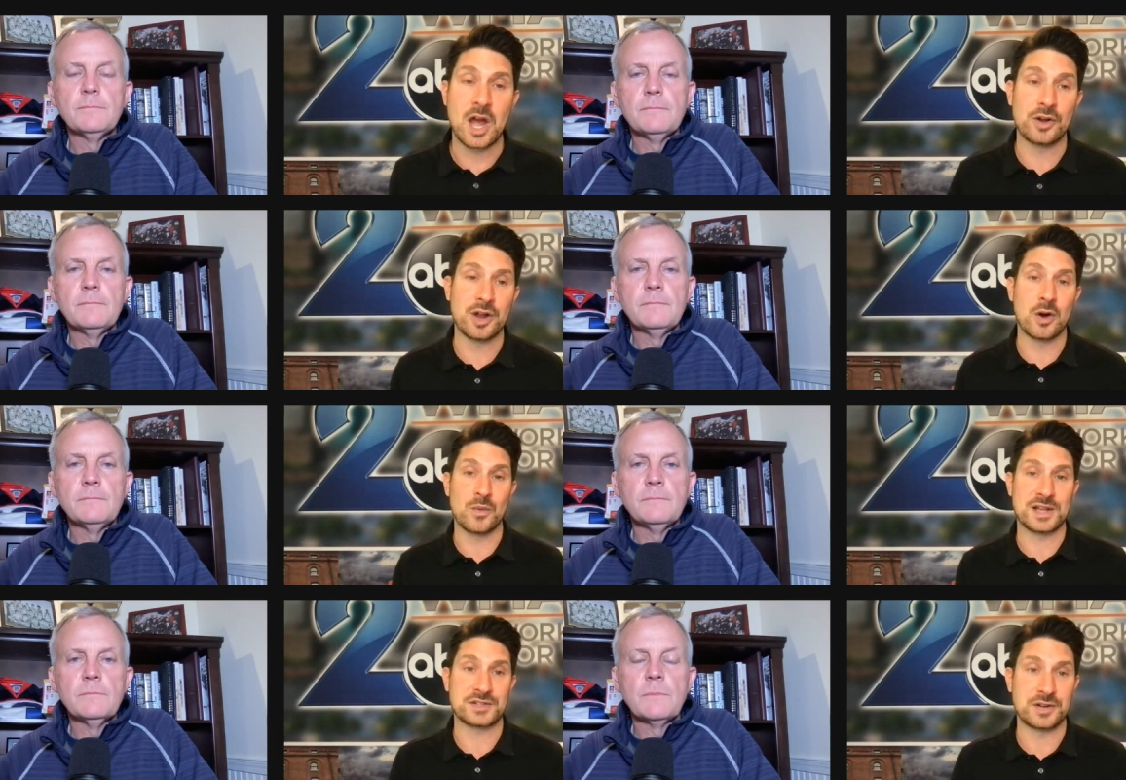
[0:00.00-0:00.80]
Speaker 1: all know
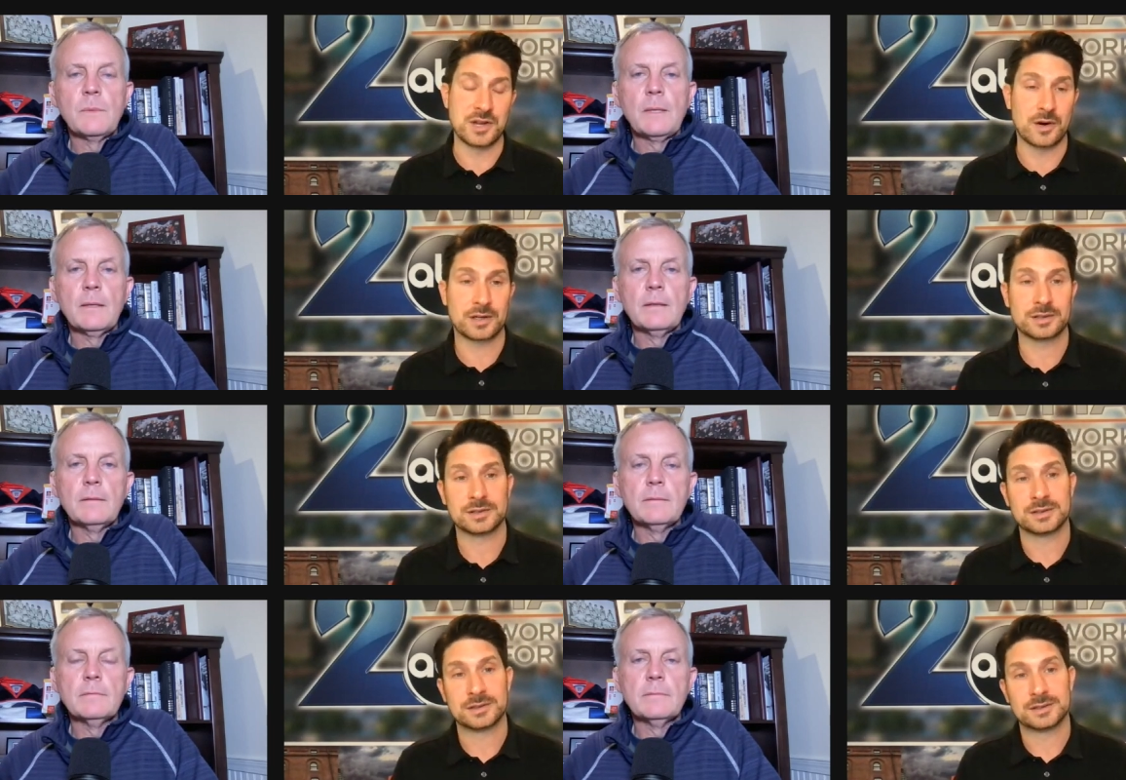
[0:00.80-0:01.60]
in Western New York.
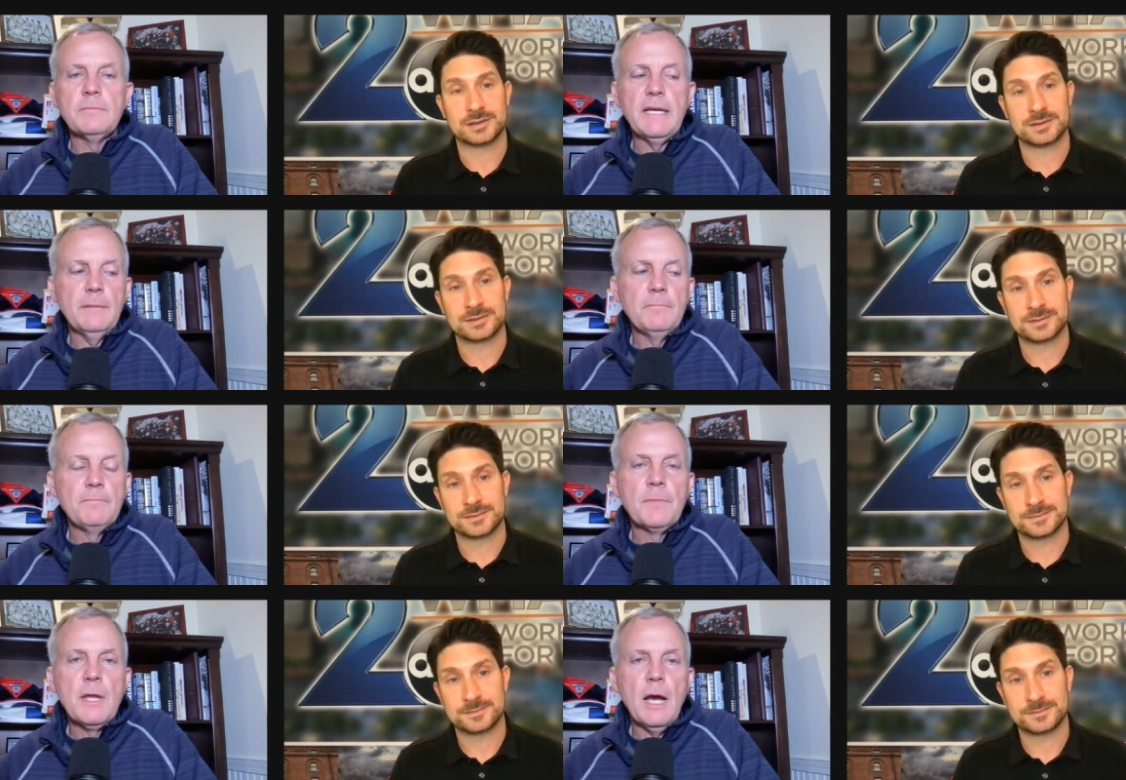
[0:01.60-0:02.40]
Speaker 2: Yeah.
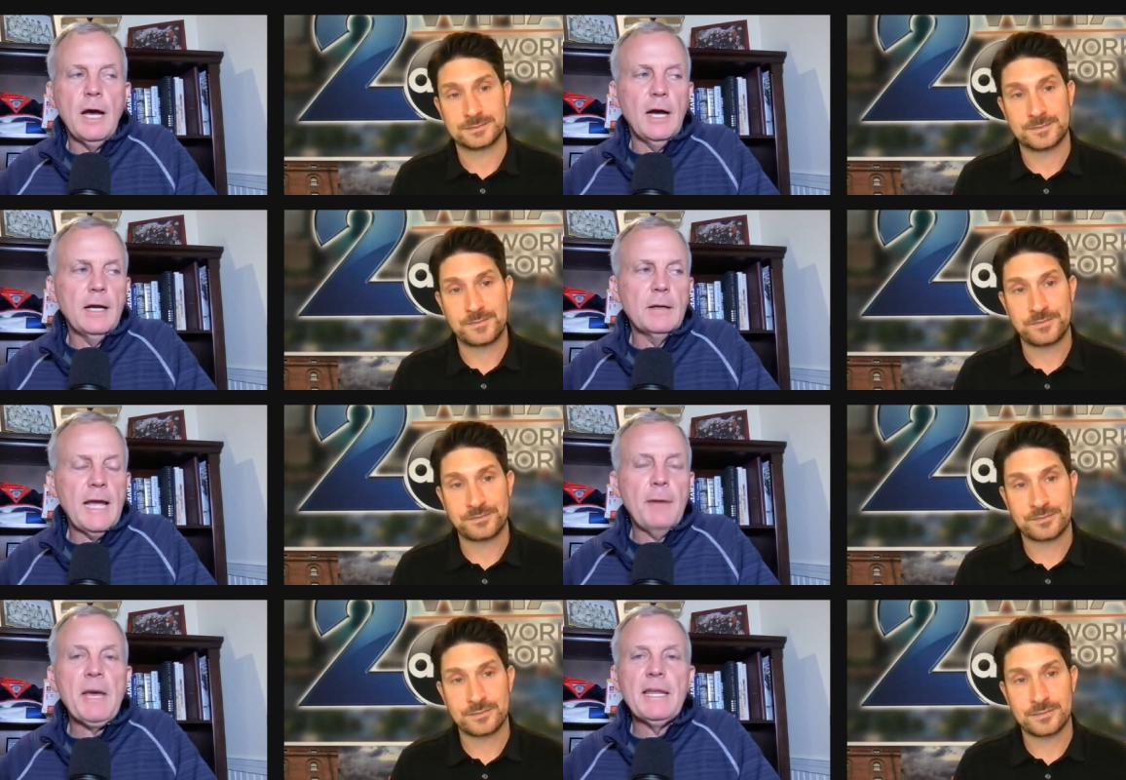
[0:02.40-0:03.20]
Uh,
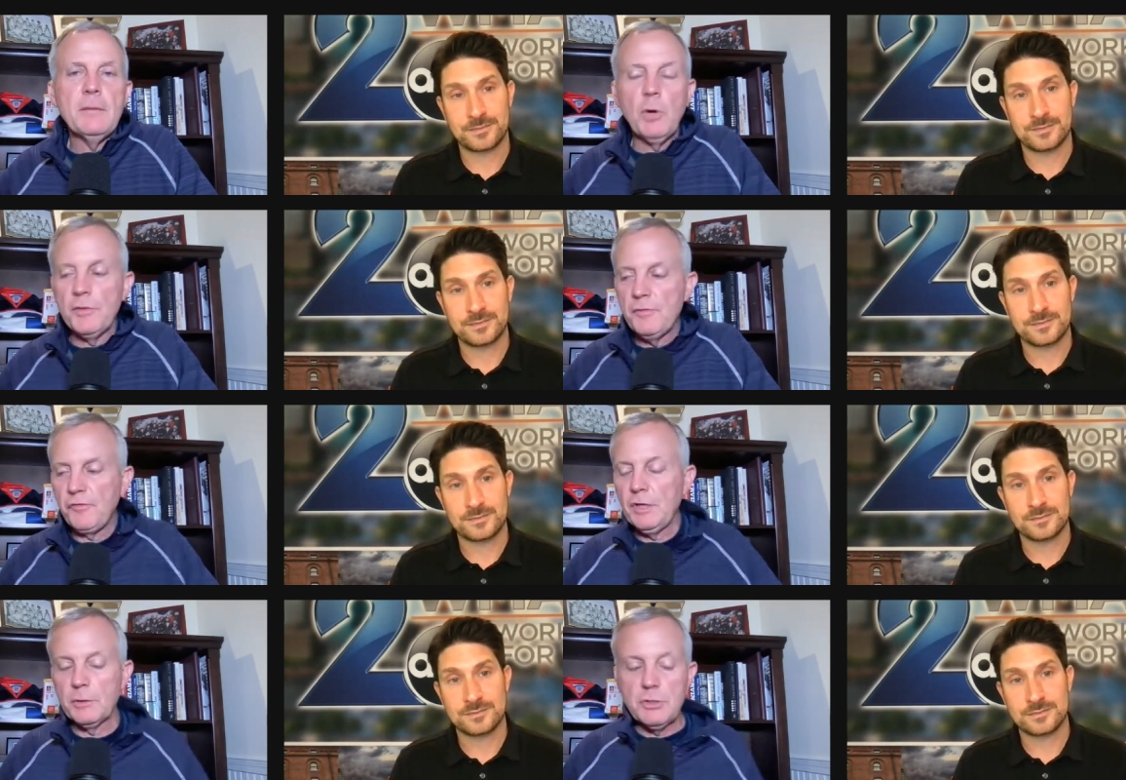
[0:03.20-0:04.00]
how about him on the
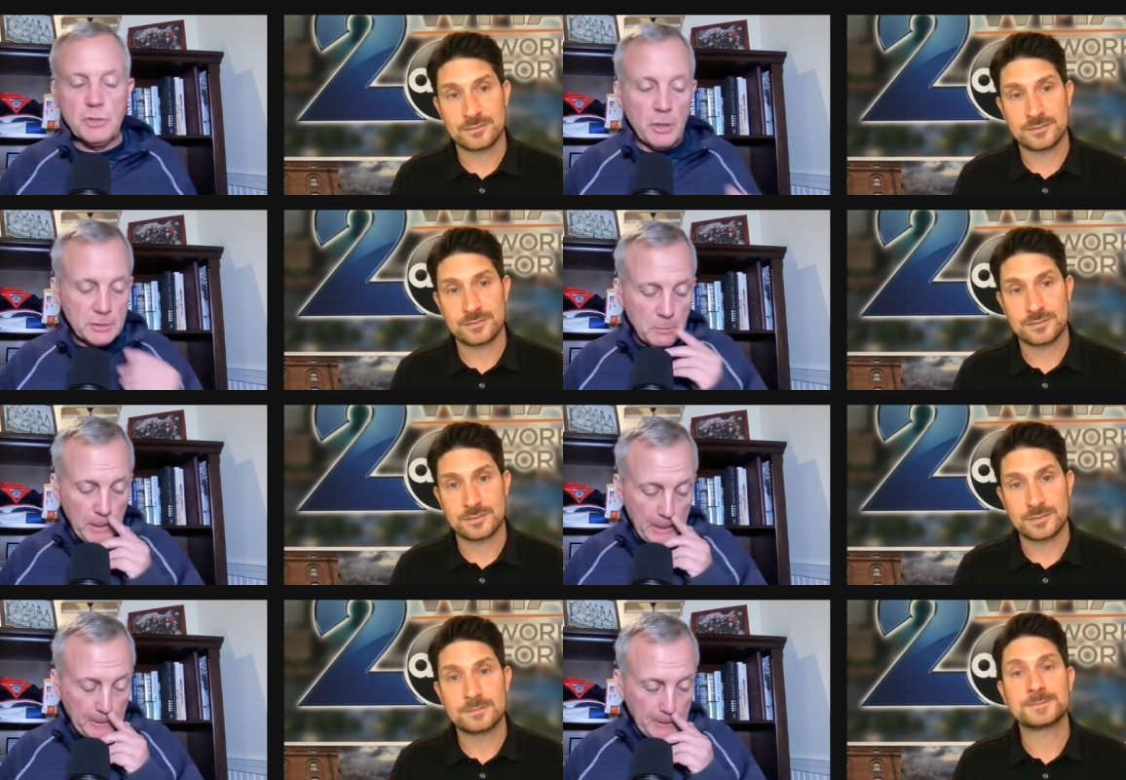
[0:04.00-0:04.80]
field? You talked
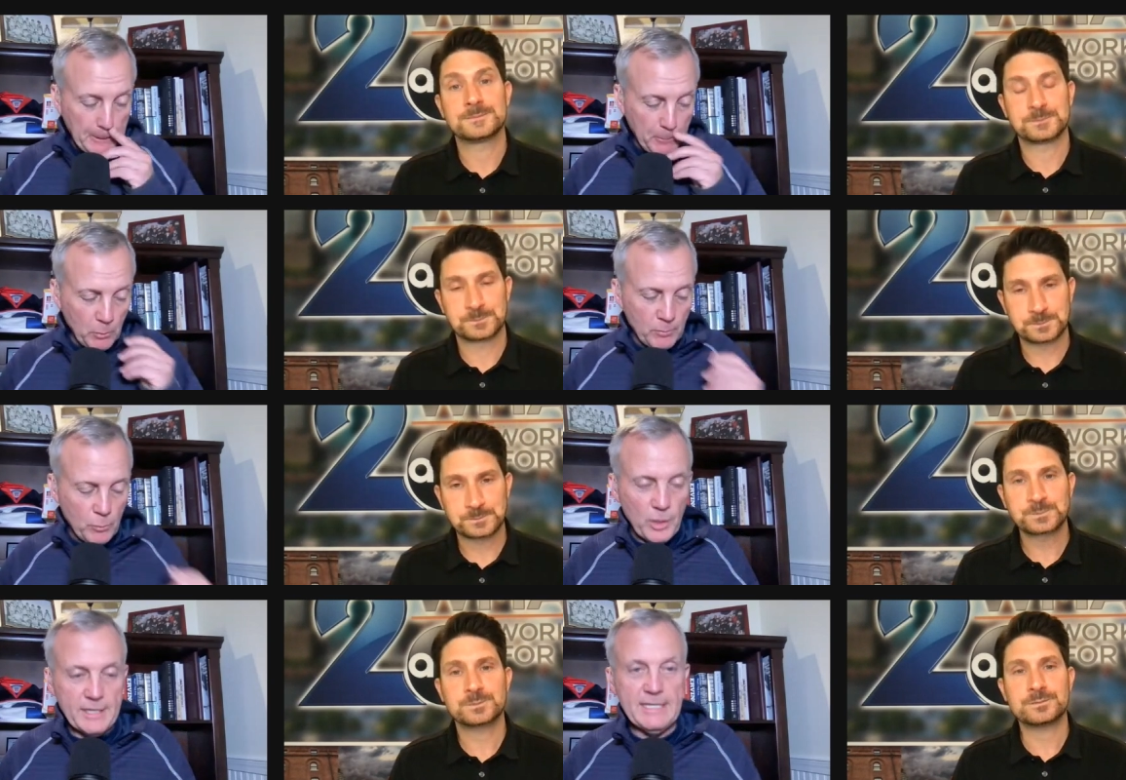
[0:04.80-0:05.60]
about
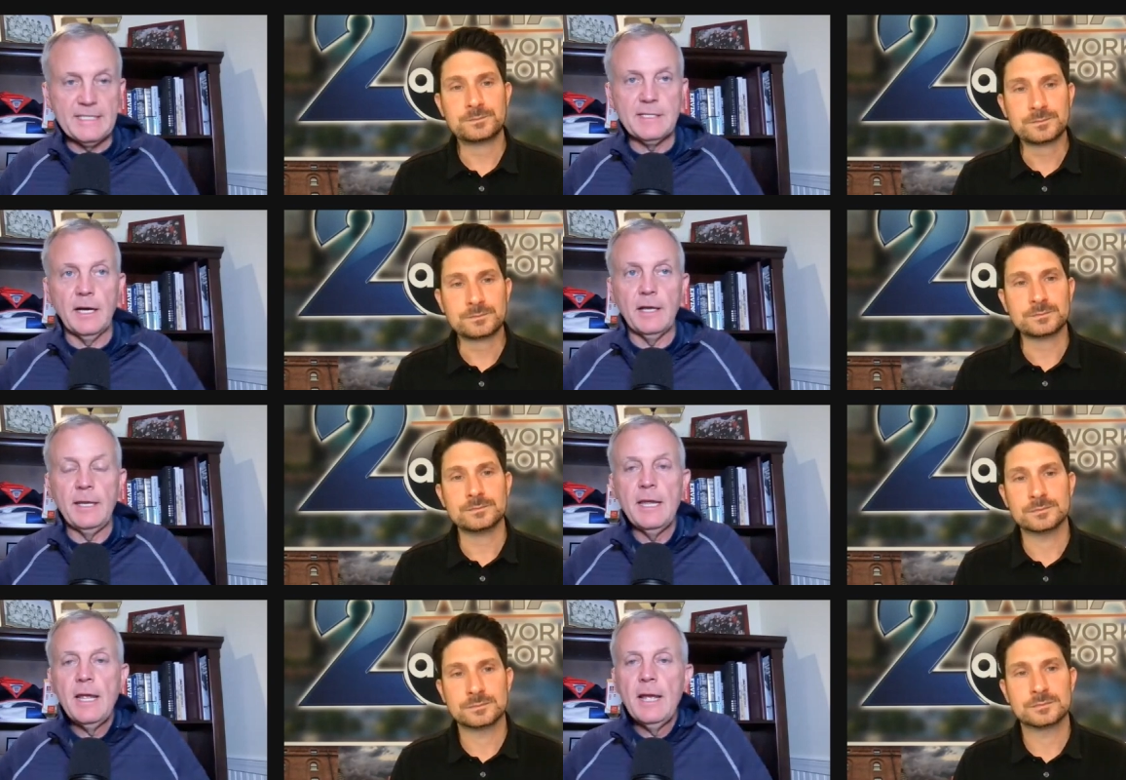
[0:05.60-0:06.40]
what he's
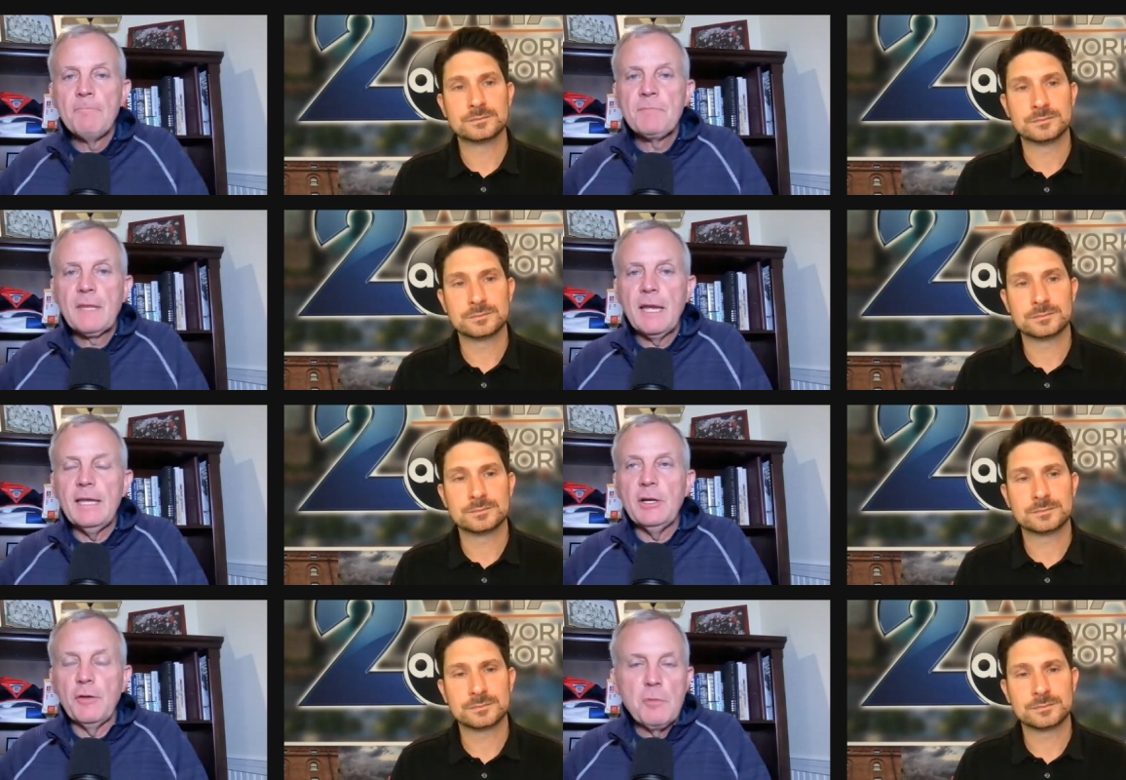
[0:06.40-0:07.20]
done.
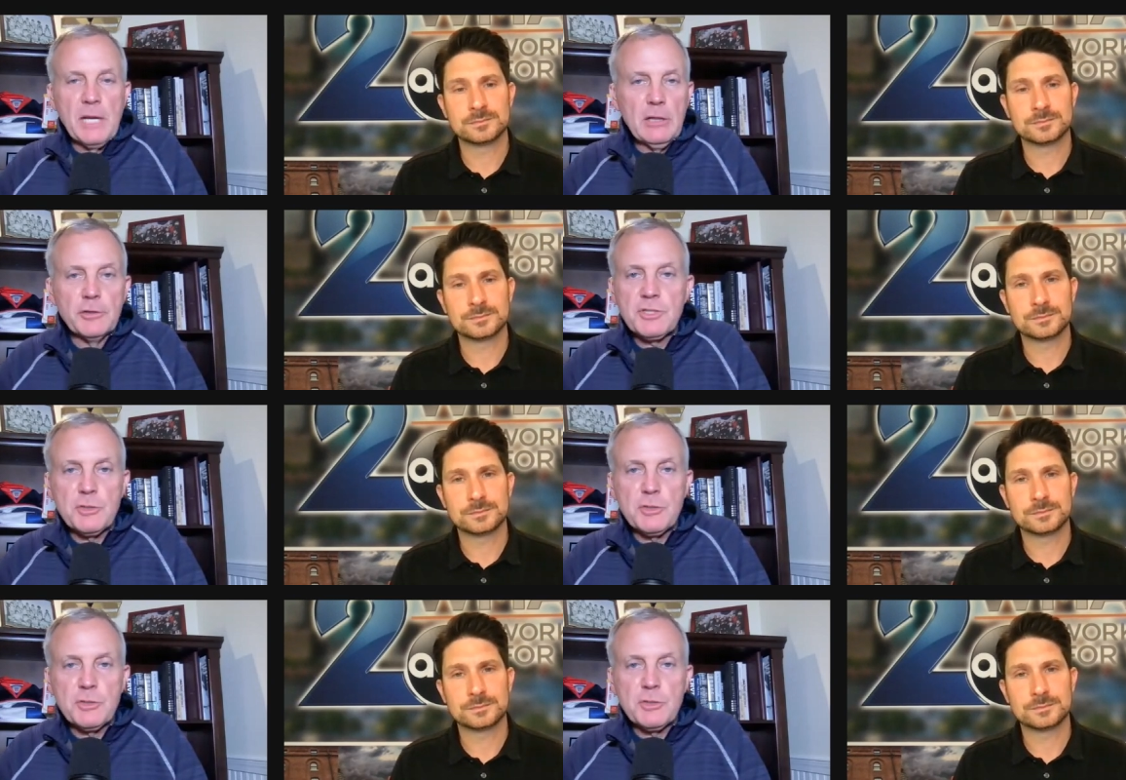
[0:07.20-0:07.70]
You know, everybody looks